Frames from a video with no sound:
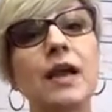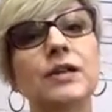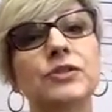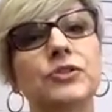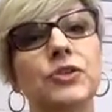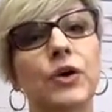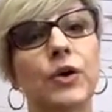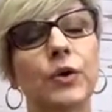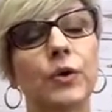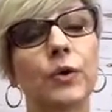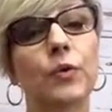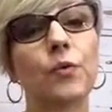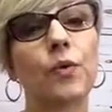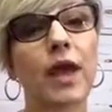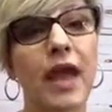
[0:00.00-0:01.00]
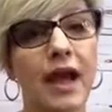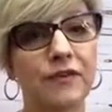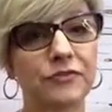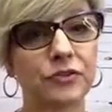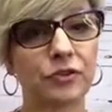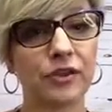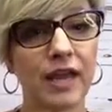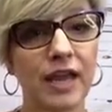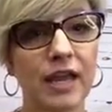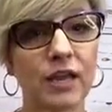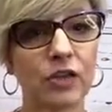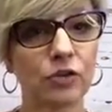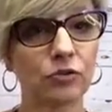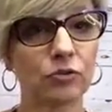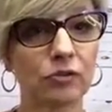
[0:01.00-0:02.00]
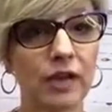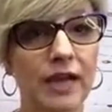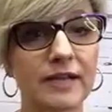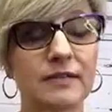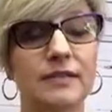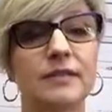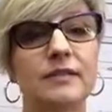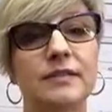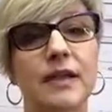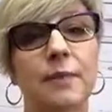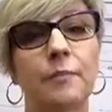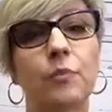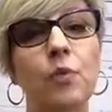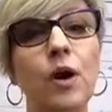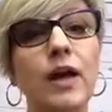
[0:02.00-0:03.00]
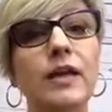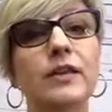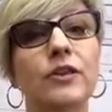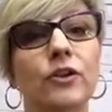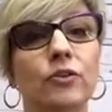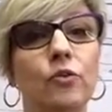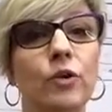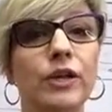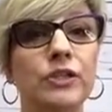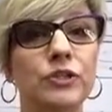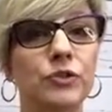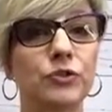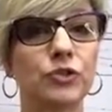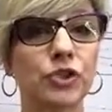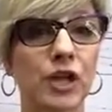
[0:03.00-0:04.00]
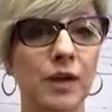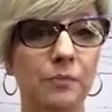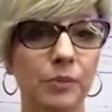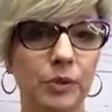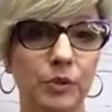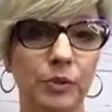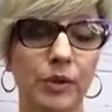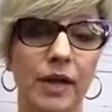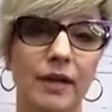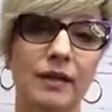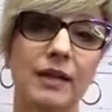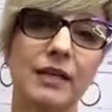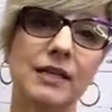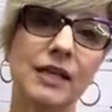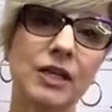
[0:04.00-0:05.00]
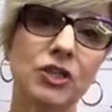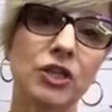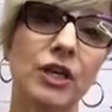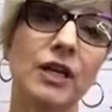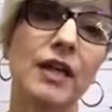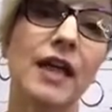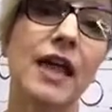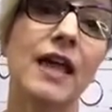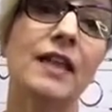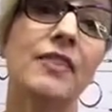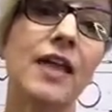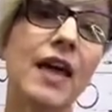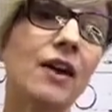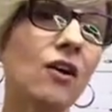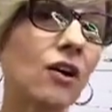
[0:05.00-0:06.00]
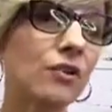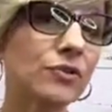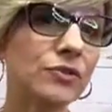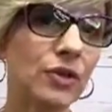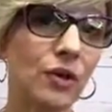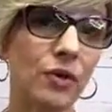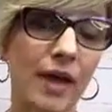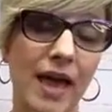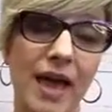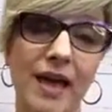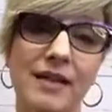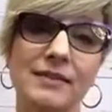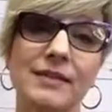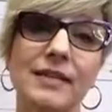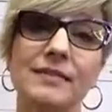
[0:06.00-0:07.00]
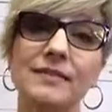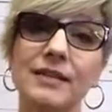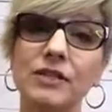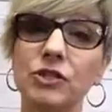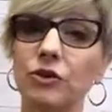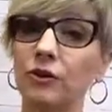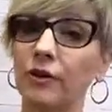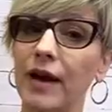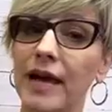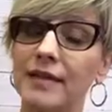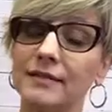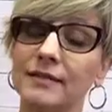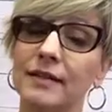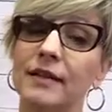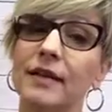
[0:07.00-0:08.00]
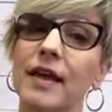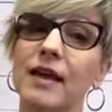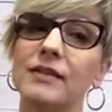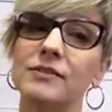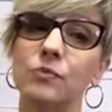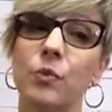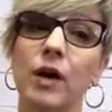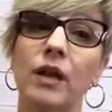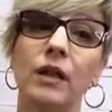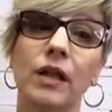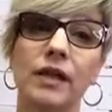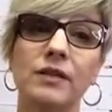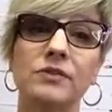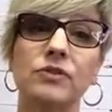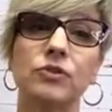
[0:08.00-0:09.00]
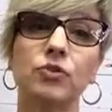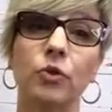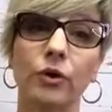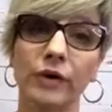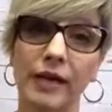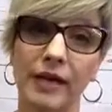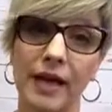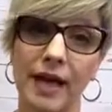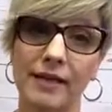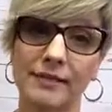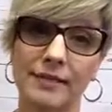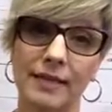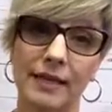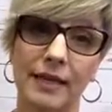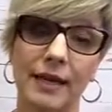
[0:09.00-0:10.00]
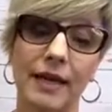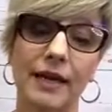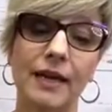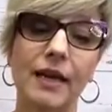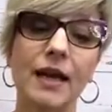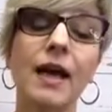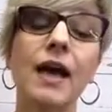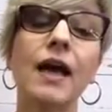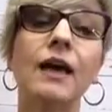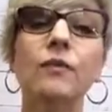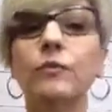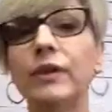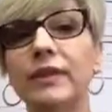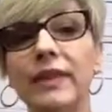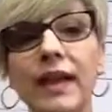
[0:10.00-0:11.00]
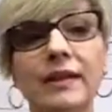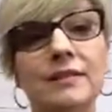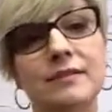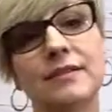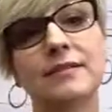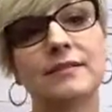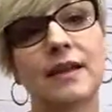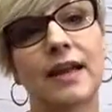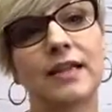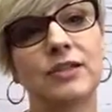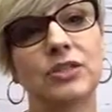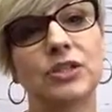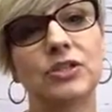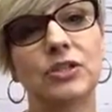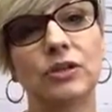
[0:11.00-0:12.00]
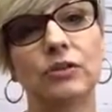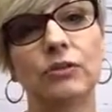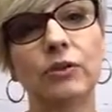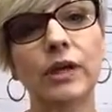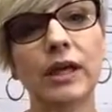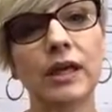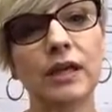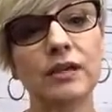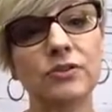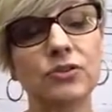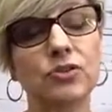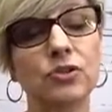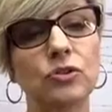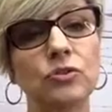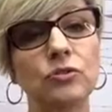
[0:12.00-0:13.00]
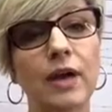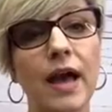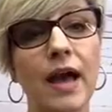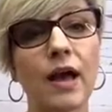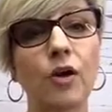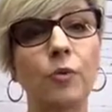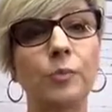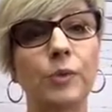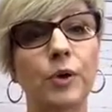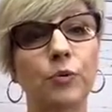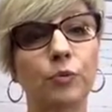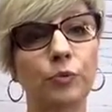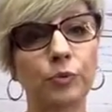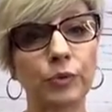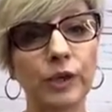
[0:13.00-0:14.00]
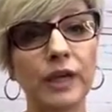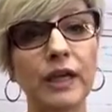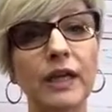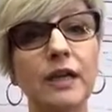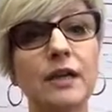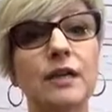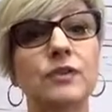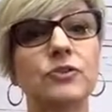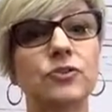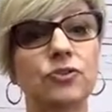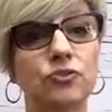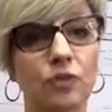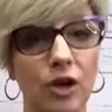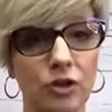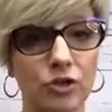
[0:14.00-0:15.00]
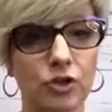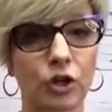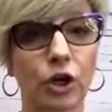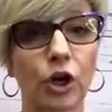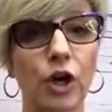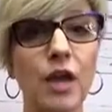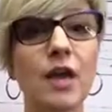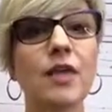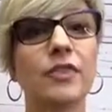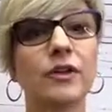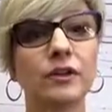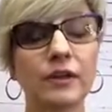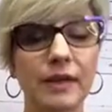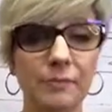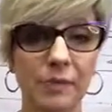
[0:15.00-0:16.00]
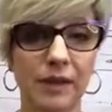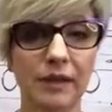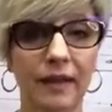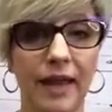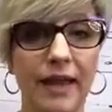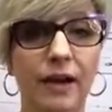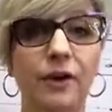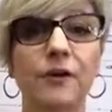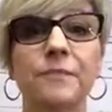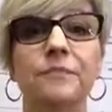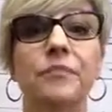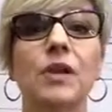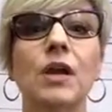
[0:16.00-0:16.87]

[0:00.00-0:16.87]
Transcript: So after they utilize the step one, they're going to shampoo and condition, and that also has citric acid as well as taurine acid in it. And what that's designed to do is to help restructure the lipid layer.